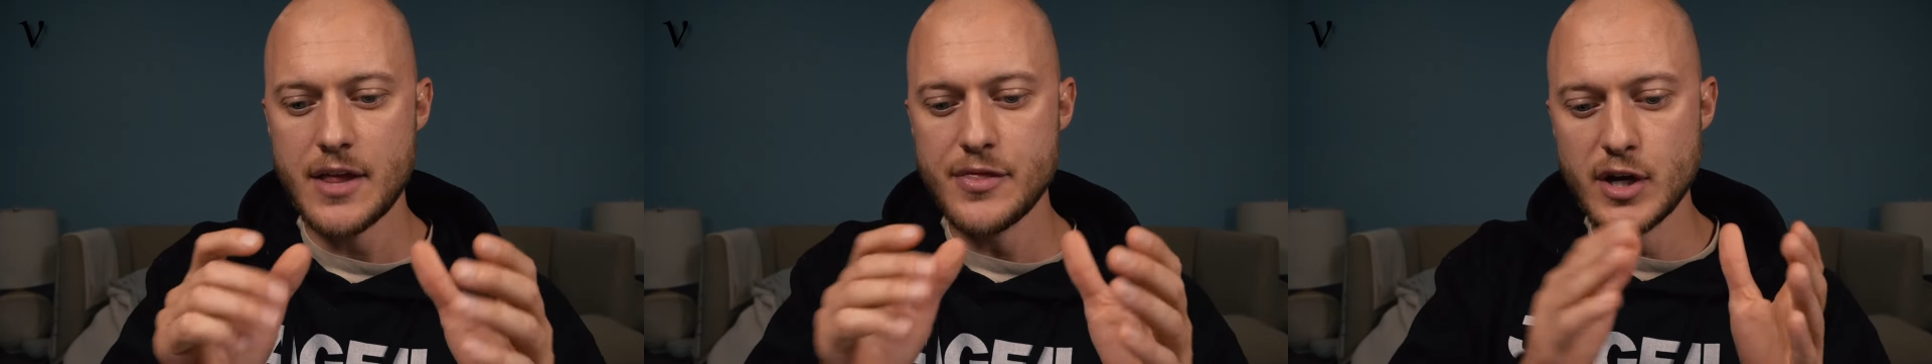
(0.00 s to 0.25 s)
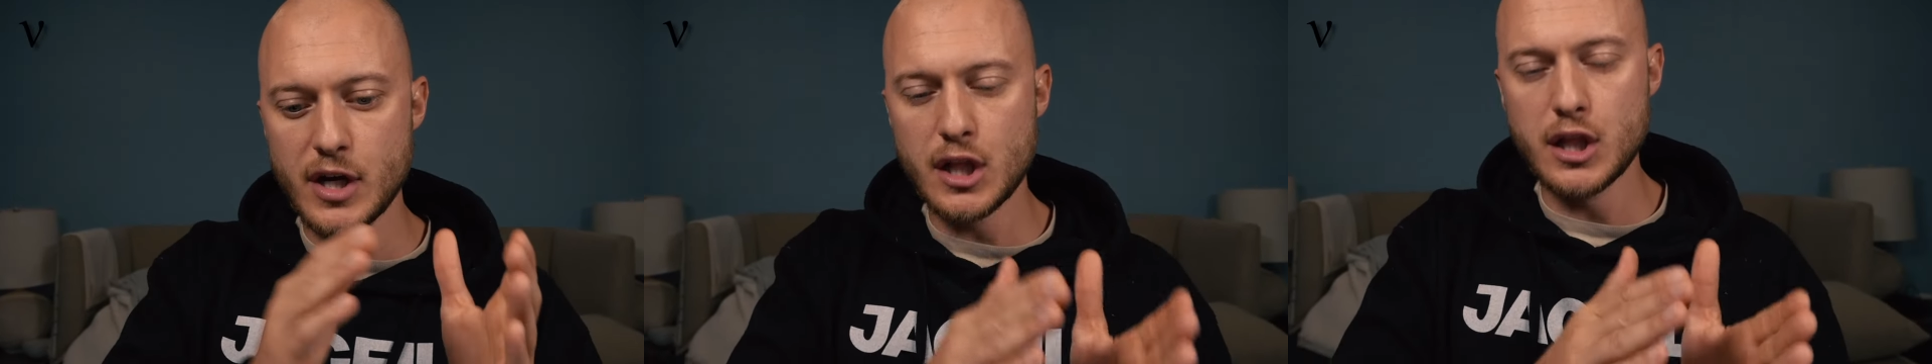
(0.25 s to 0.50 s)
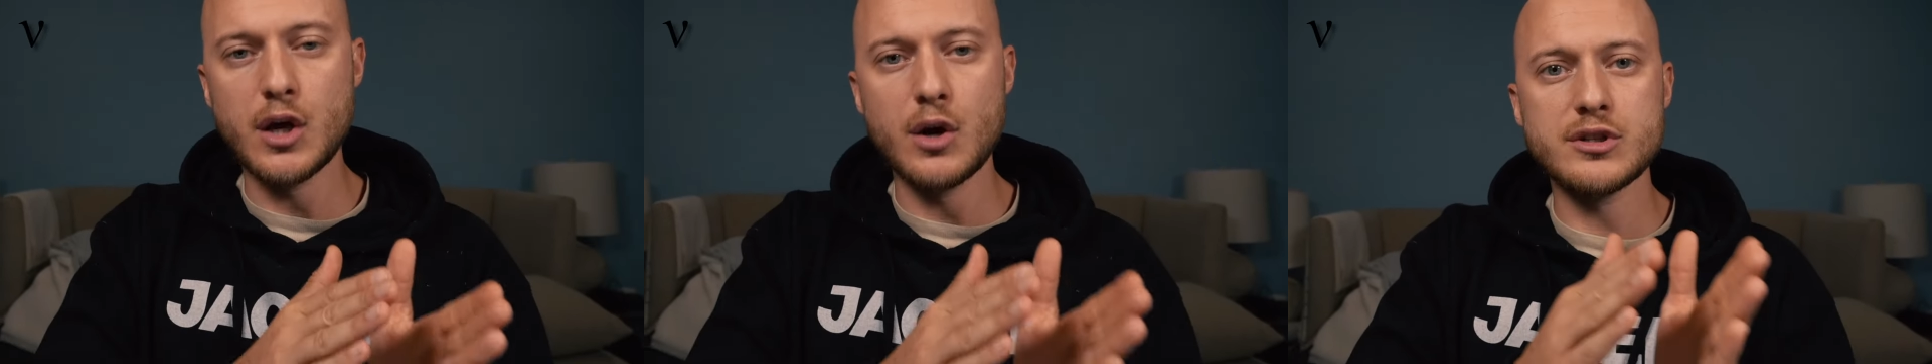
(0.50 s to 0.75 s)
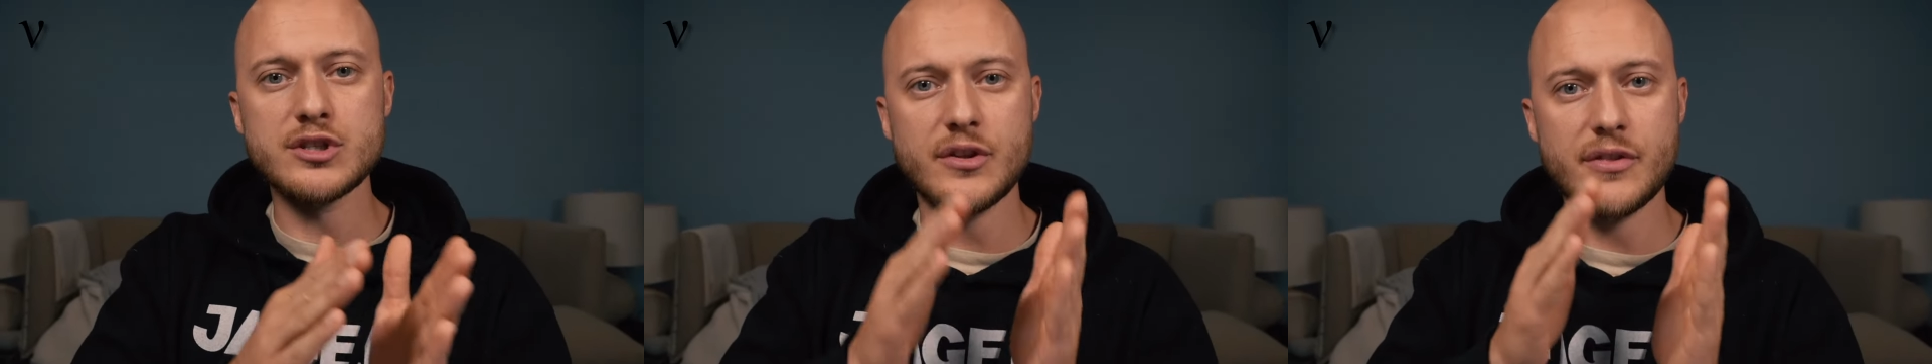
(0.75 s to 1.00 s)
the
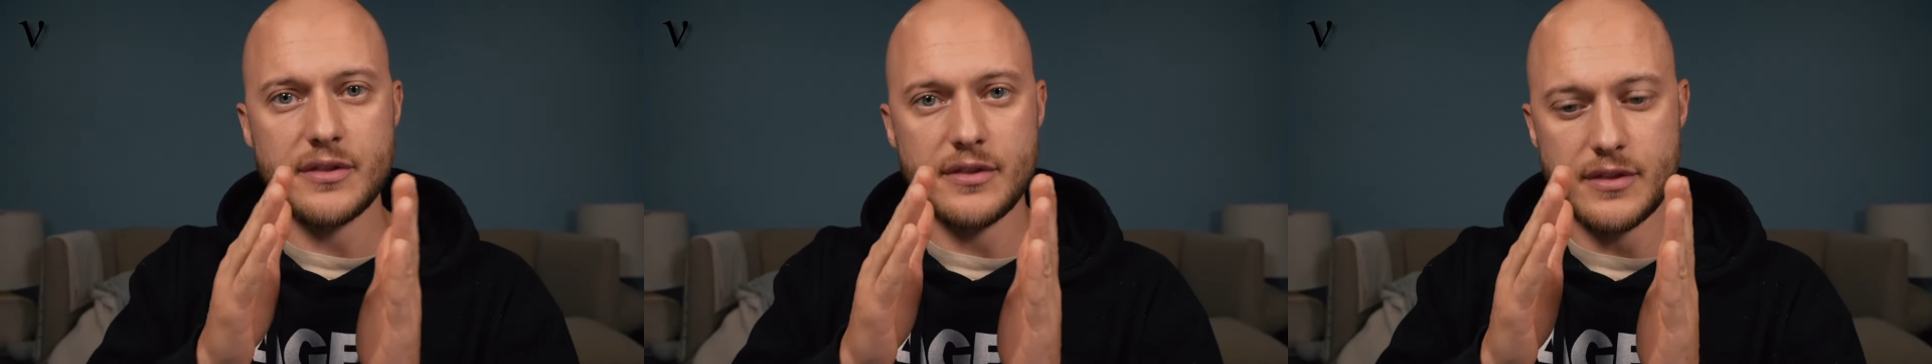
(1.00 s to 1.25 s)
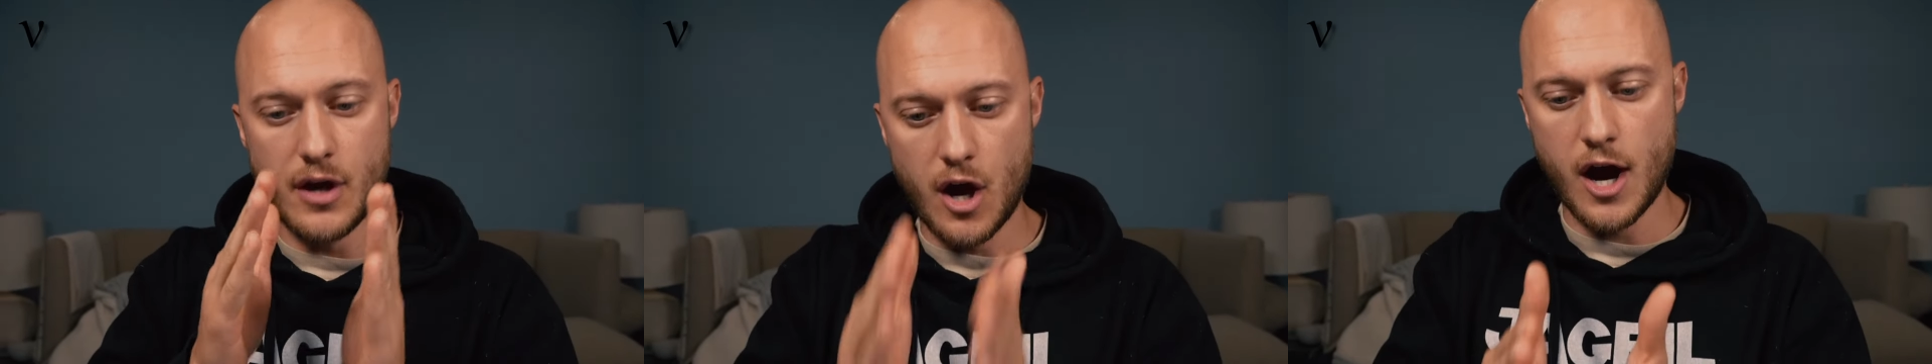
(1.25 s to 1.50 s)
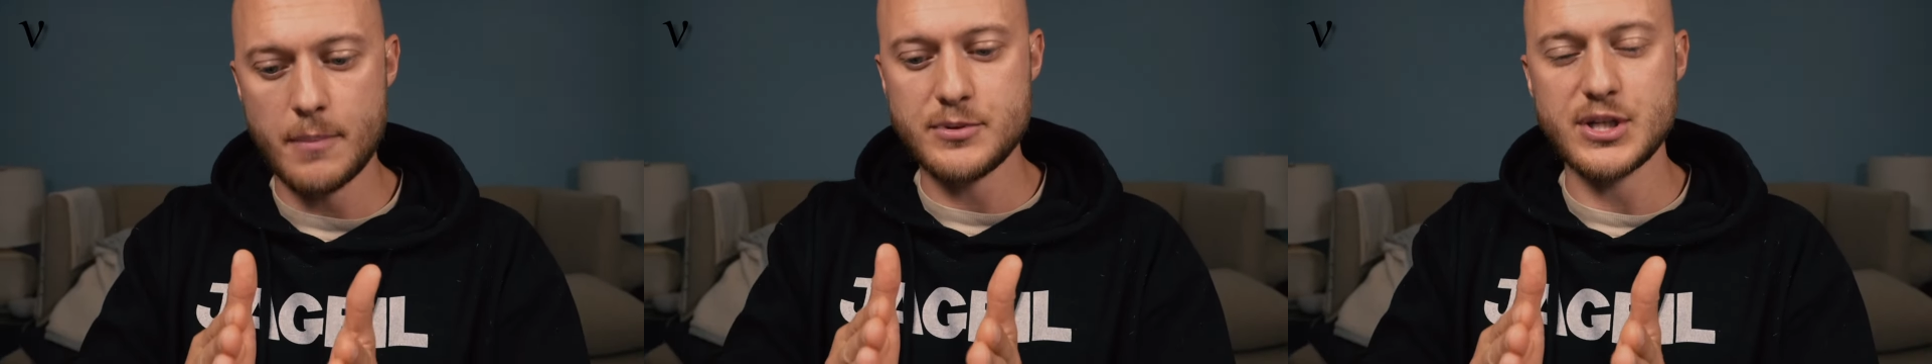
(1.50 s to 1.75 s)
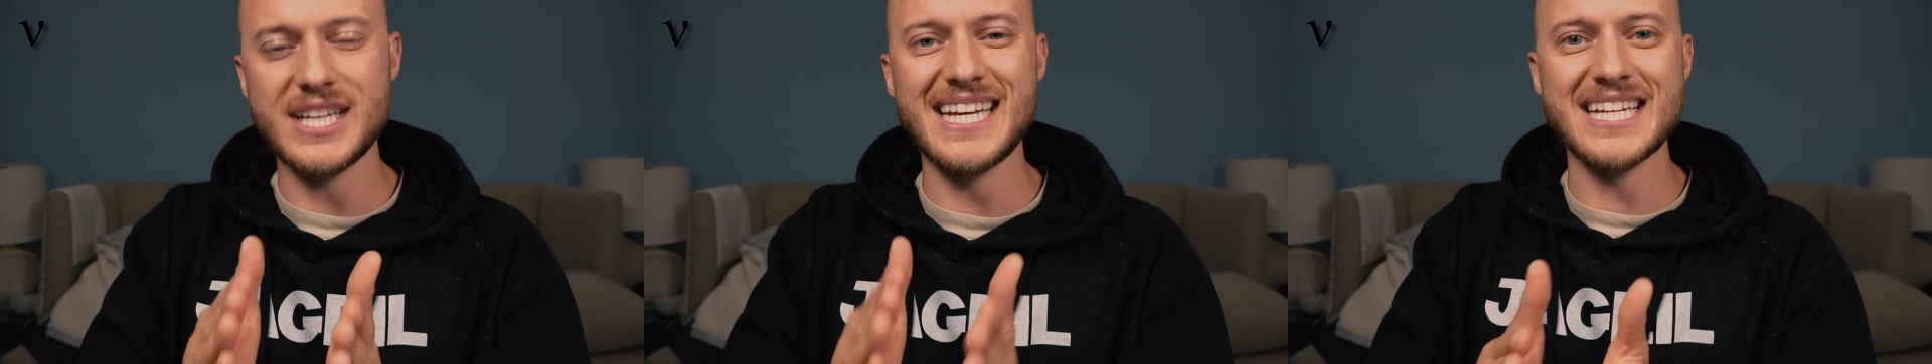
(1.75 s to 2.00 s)
closer the
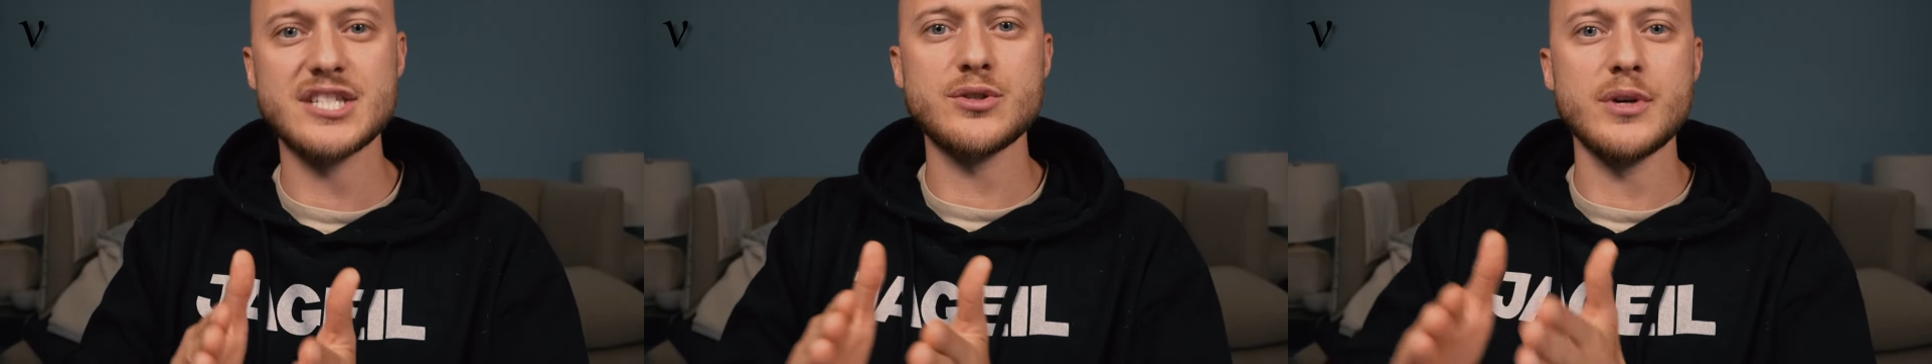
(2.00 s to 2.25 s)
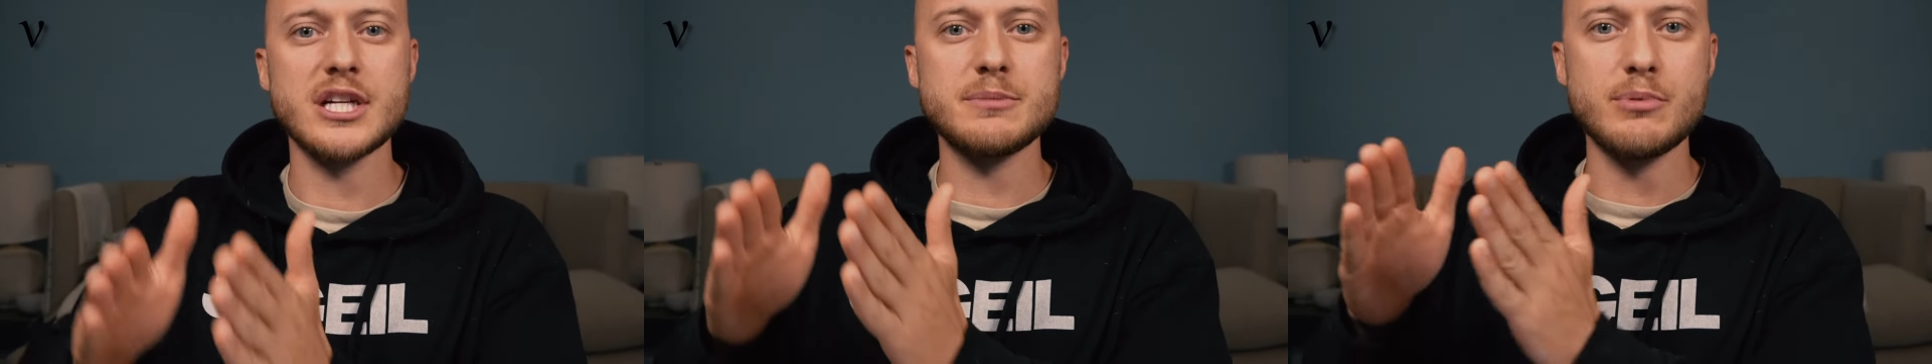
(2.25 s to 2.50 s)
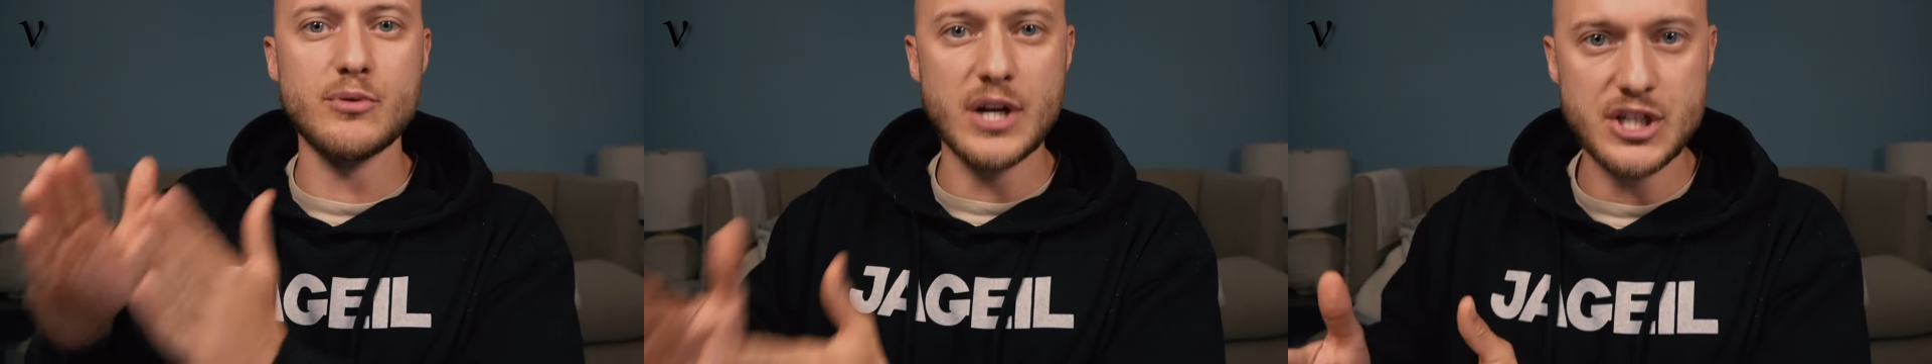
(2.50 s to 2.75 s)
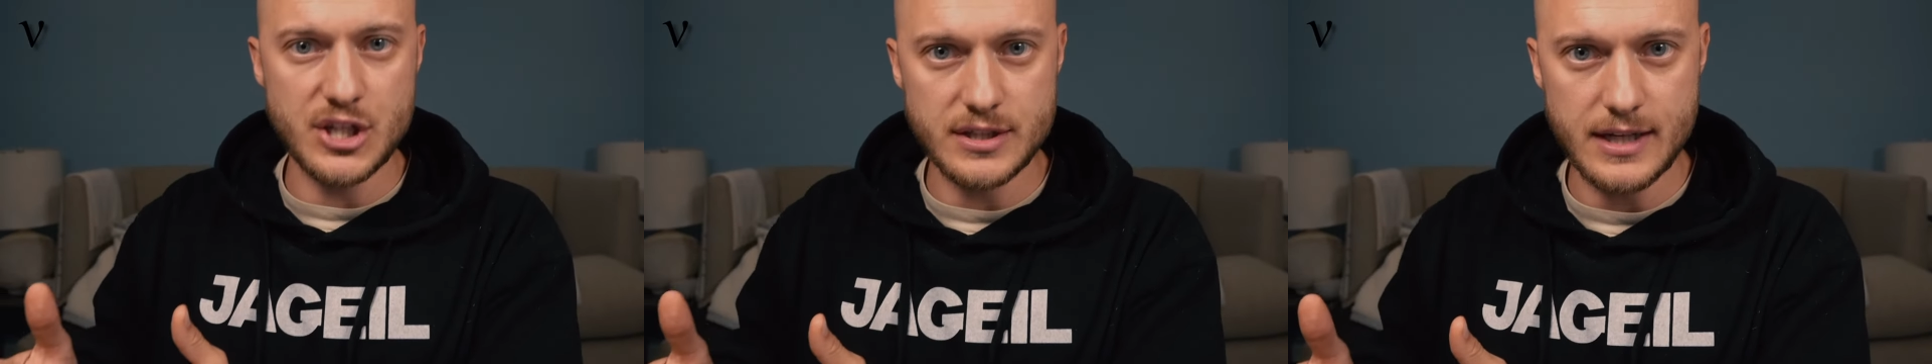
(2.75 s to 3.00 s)
option gets to expiration